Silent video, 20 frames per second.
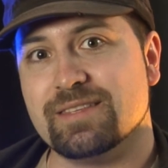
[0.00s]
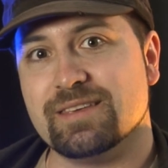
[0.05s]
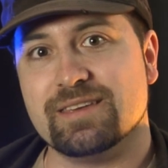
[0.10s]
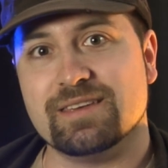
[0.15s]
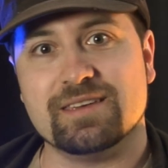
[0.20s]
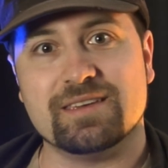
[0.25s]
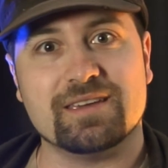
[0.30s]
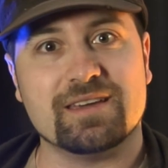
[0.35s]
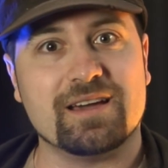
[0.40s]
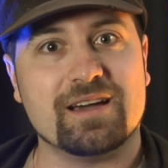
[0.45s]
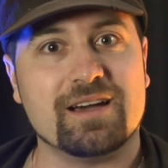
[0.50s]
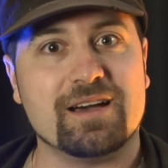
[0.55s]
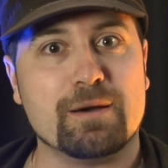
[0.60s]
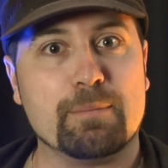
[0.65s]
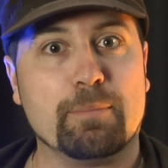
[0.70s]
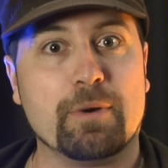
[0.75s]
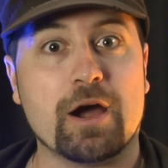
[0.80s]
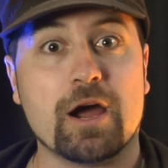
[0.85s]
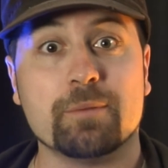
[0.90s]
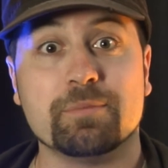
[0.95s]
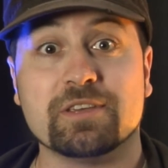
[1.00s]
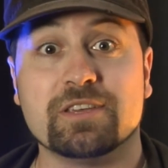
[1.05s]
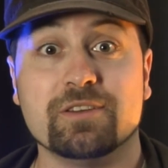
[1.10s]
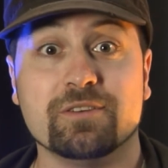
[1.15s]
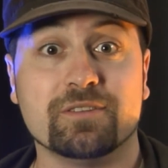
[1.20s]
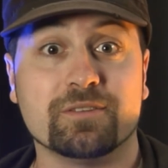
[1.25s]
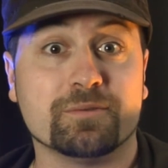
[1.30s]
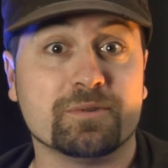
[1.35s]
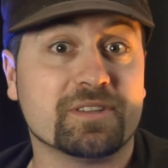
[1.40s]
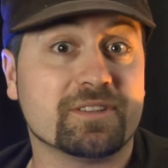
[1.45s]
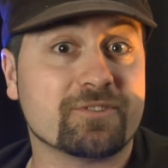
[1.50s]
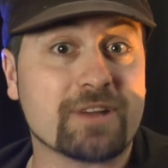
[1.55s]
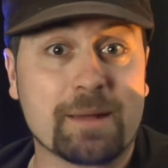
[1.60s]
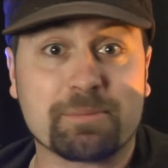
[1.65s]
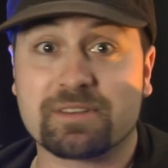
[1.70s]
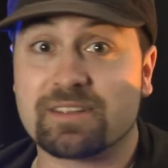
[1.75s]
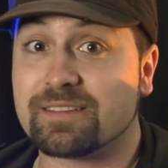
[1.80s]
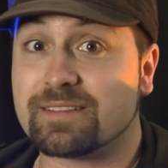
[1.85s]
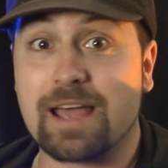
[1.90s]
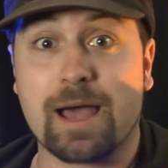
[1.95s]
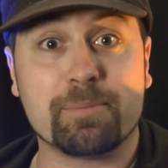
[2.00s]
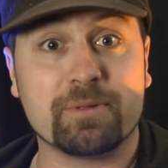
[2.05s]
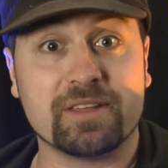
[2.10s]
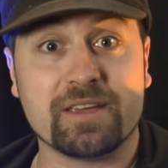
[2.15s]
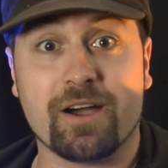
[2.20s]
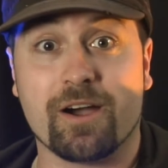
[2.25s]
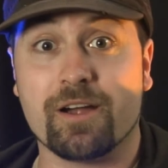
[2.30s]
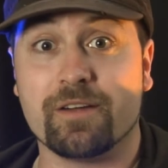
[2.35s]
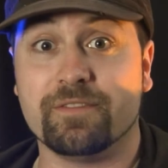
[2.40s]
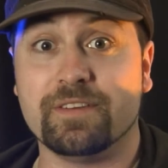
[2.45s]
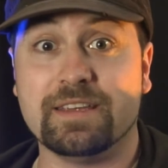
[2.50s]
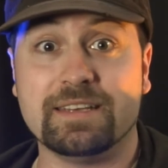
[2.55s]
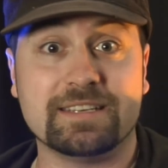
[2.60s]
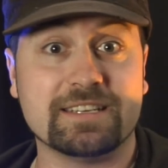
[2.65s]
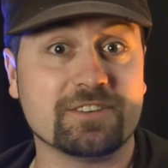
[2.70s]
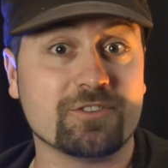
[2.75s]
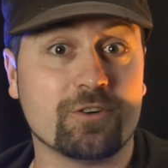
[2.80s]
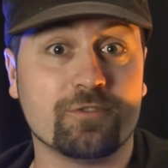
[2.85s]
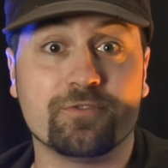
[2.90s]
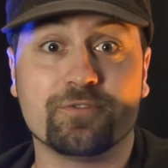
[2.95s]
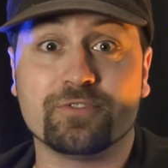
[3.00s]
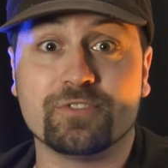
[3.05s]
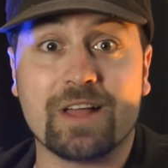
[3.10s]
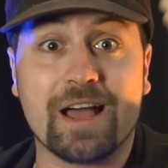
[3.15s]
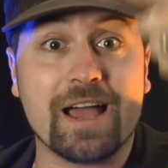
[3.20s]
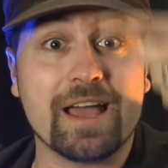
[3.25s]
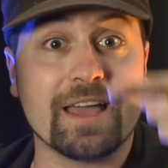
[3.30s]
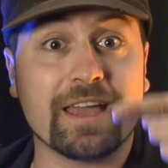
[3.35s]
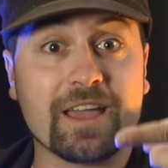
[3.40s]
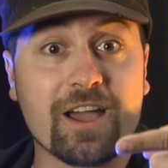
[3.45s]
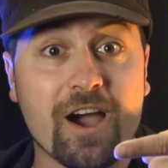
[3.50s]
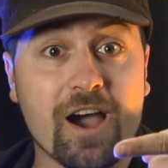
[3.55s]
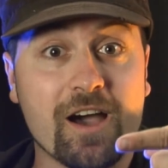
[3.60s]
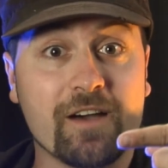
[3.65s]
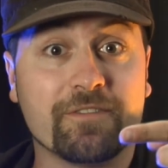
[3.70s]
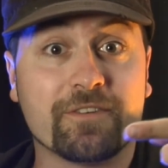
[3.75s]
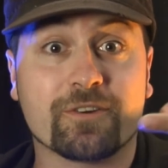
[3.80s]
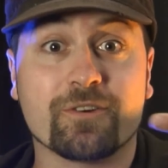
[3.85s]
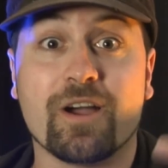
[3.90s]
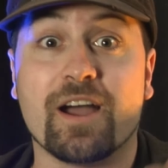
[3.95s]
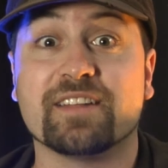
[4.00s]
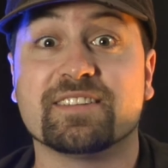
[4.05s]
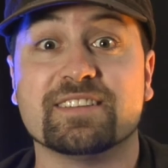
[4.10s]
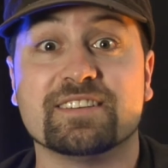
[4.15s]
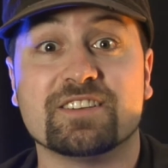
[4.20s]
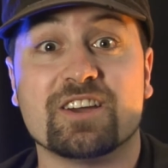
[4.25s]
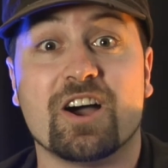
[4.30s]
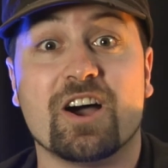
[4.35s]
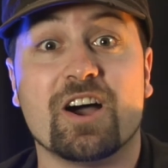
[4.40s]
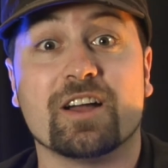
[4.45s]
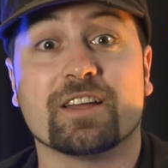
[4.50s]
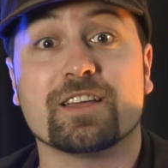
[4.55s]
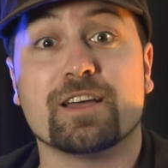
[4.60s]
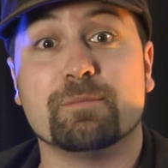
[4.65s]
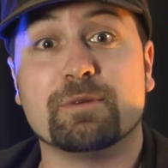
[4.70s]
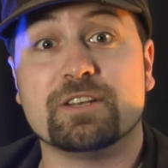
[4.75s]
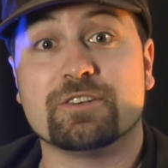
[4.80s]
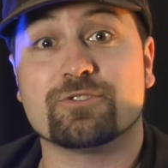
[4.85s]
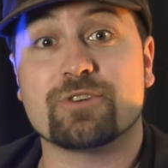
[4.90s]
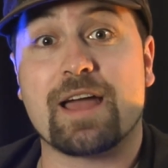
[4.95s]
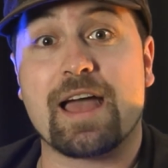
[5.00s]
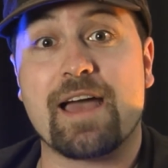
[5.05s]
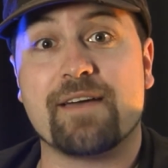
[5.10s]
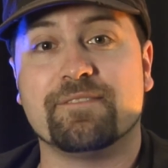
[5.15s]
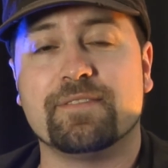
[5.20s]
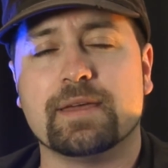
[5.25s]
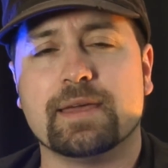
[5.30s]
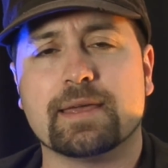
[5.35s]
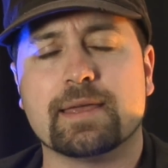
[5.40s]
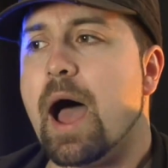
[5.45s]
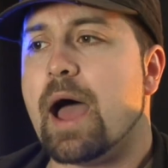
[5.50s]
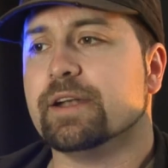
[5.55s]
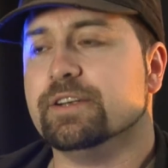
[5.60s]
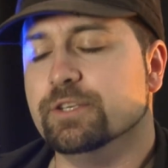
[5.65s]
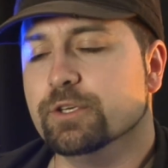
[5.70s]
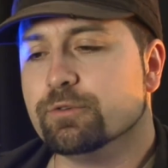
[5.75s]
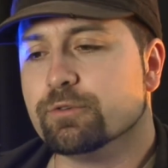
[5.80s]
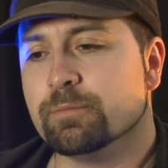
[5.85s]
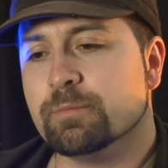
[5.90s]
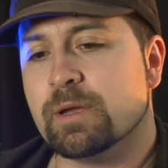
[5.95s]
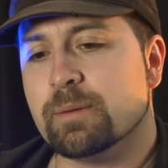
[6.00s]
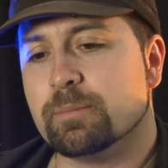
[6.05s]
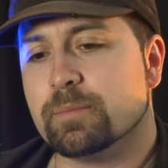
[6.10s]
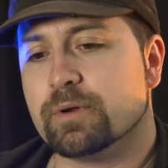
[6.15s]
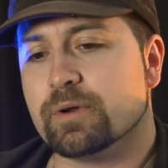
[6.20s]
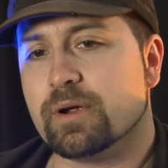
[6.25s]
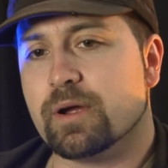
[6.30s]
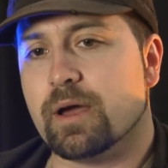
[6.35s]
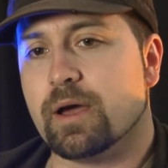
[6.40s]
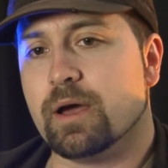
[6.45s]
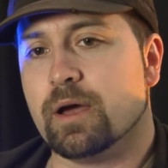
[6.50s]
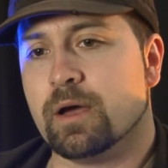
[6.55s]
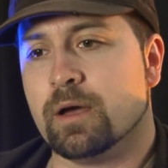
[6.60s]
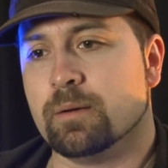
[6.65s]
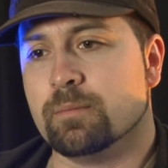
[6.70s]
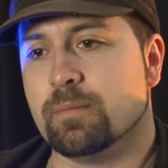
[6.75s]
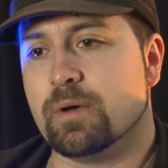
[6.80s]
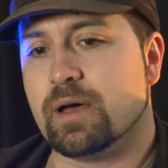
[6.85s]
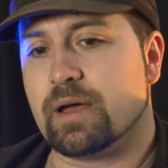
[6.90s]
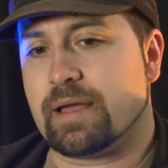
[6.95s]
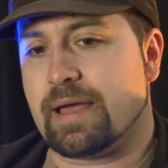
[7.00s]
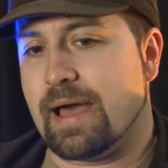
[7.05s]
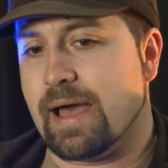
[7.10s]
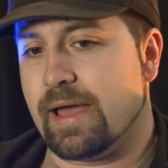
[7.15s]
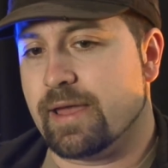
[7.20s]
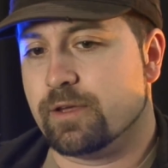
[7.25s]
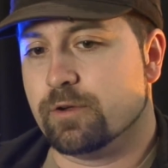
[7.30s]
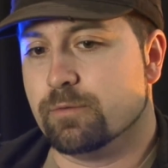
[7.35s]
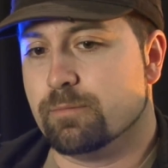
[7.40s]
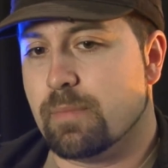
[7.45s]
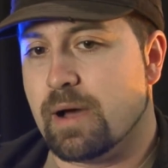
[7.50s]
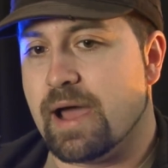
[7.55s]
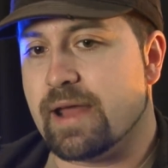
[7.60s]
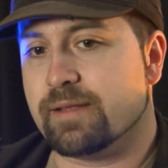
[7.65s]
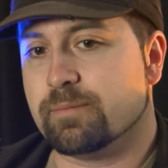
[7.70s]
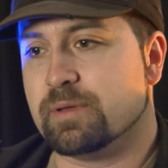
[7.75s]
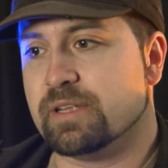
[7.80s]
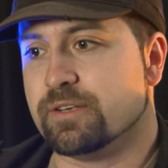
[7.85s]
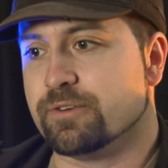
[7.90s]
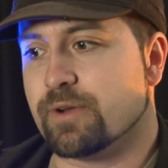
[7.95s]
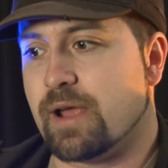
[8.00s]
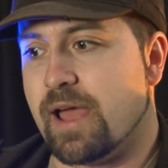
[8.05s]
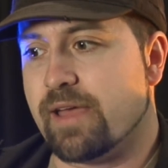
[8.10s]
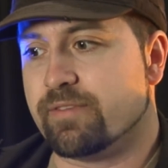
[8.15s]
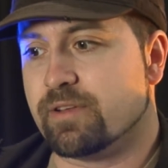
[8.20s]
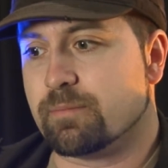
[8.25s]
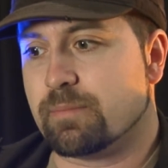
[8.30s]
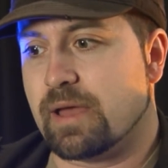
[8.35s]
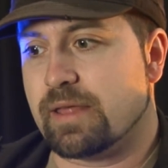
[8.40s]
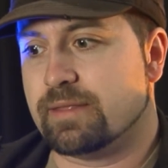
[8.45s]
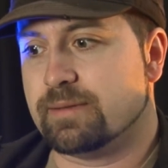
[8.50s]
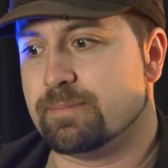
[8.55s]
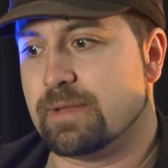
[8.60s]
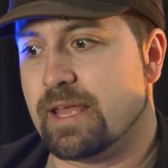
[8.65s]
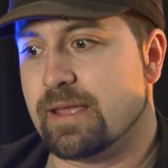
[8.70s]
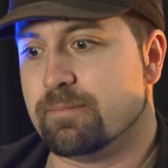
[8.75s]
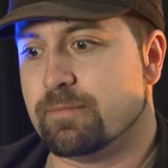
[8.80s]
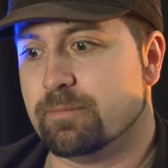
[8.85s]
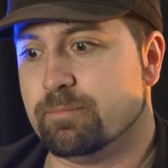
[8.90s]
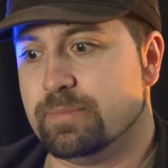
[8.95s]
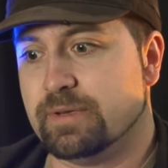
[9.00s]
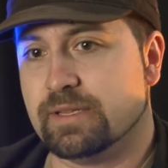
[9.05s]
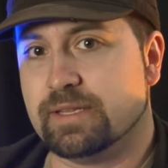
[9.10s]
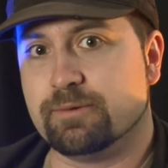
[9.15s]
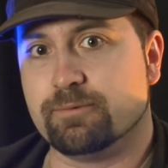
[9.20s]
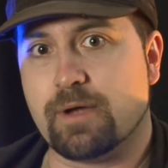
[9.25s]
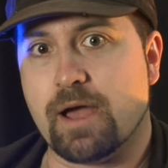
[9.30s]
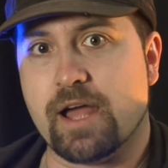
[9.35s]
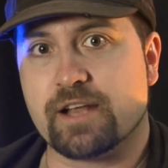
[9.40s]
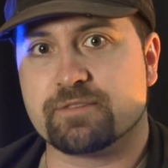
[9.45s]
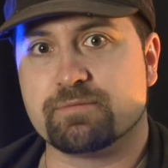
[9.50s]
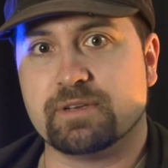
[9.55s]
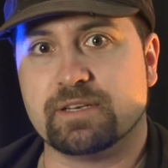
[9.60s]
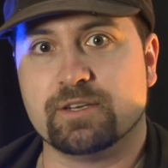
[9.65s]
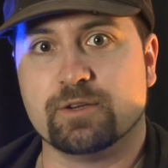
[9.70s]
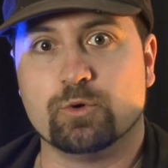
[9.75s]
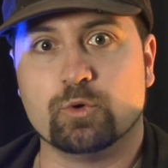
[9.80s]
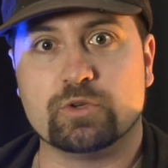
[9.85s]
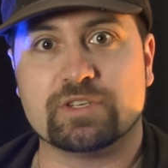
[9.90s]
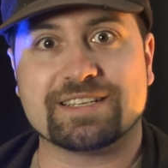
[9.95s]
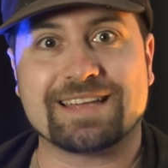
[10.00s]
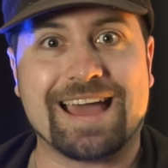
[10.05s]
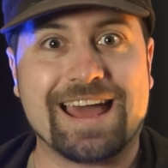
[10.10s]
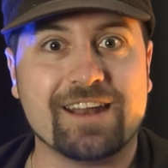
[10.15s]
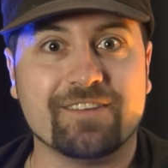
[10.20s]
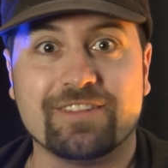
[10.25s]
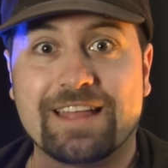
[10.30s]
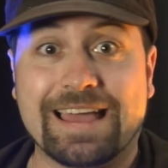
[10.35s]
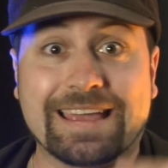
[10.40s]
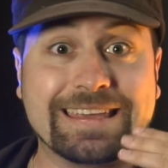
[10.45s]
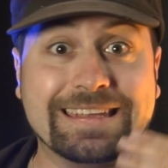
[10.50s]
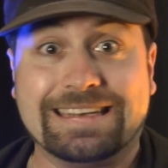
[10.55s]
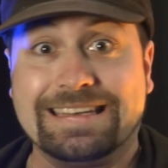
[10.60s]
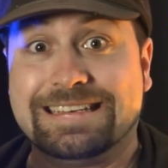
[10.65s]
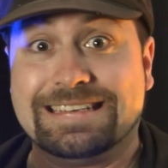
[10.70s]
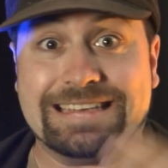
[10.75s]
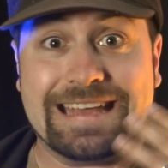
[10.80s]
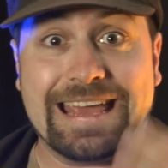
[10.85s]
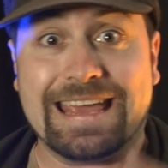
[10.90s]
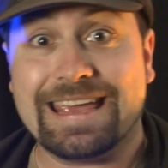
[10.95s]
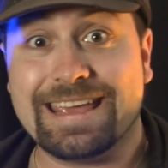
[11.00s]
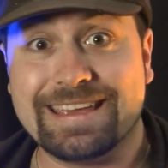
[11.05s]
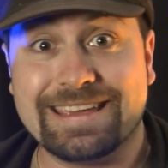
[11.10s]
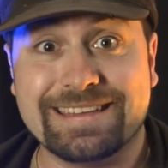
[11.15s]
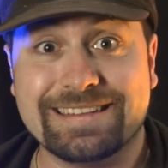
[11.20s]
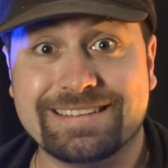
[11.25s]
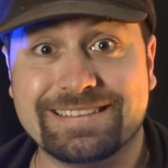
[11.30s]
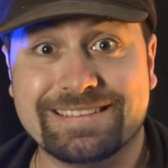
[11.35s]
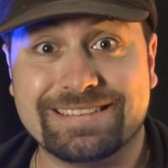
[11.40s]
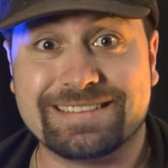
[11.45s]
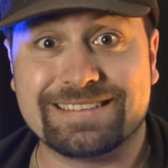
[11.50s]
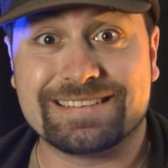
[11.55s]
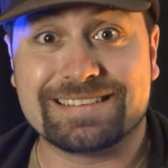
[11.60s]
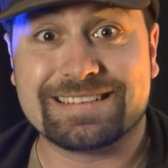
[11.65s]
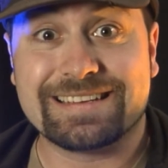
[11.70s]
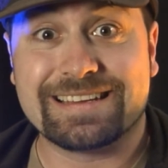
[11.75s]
The barbecue that was strapped to the top of the RV didn't go flying off across into oncoming traffic. I do remember a guy who might have been driving by the name of Billy Roshman, who was kind of like in a daze,